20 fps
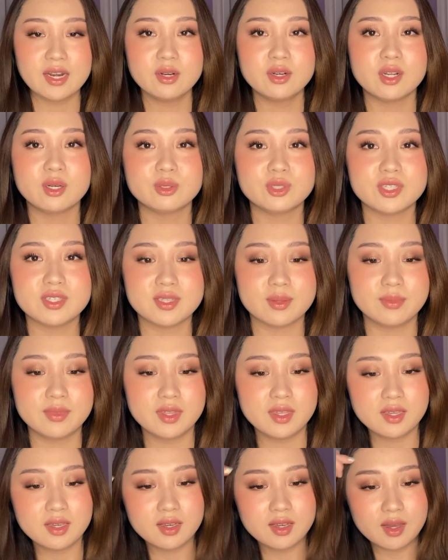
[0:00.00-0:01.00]
don't know, just
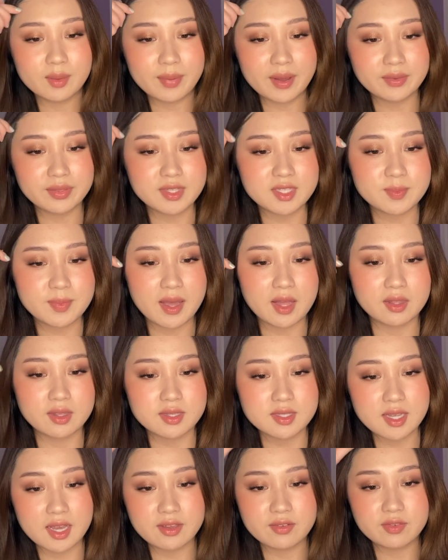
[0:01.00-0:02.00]
something about these
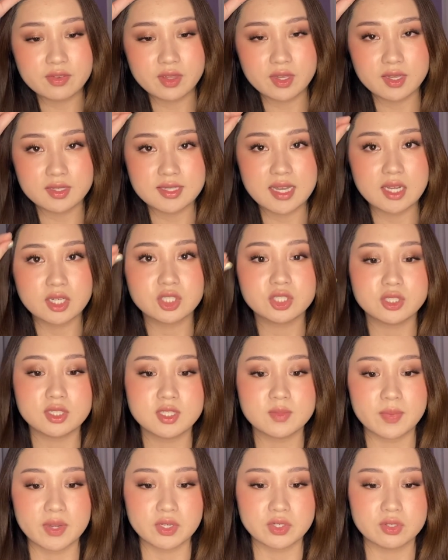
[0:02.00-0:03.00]
palettes I feel like is actually
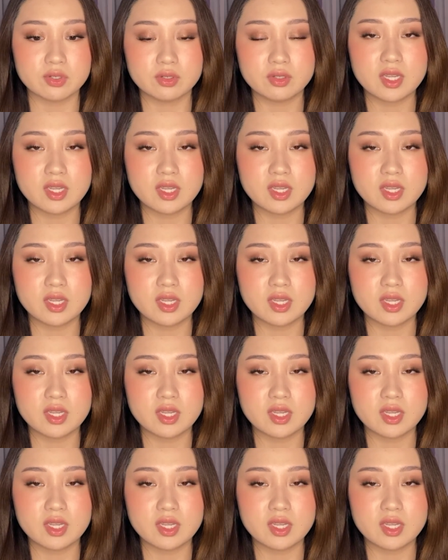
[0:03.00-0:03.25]
special,